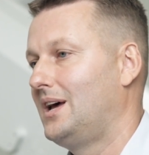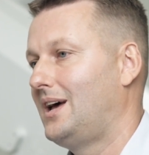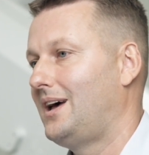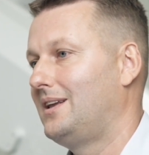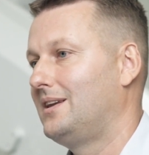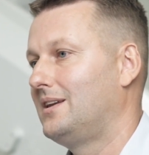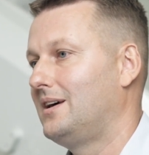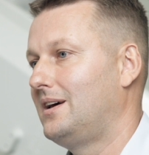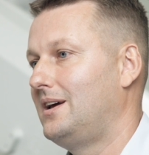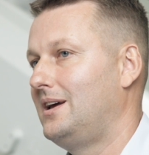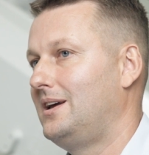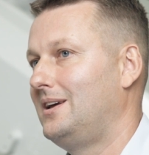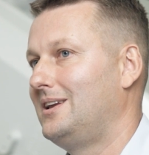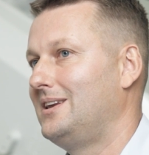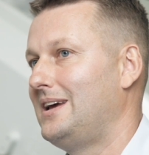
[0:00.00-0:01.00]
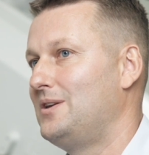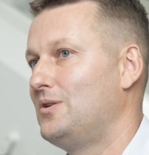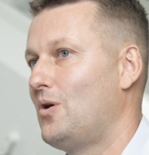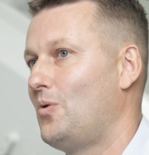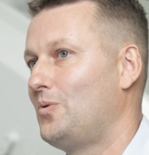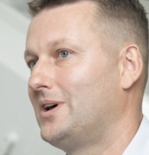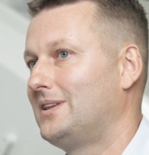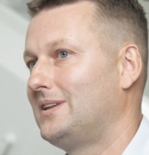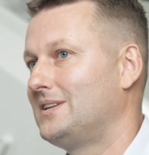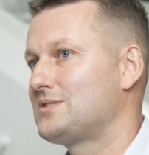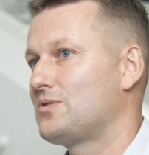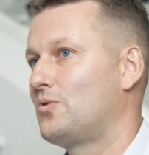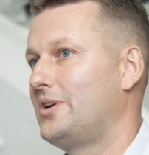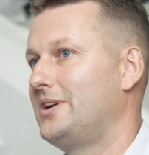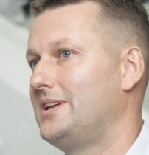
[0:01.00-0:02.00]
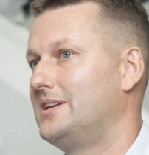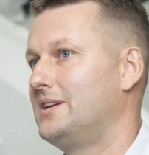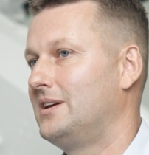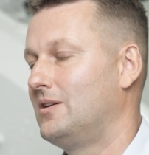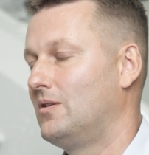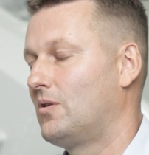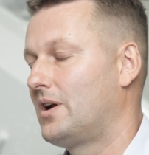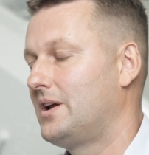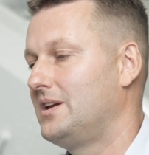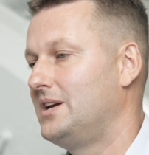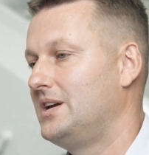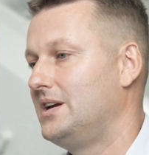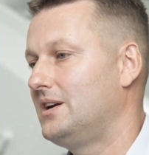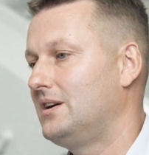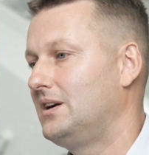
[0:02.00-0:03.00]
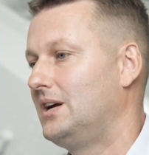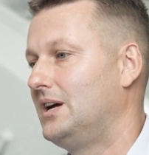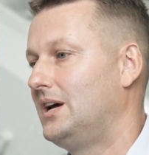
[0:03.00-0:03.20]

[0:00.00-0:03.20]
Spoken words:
and they know that it's already here.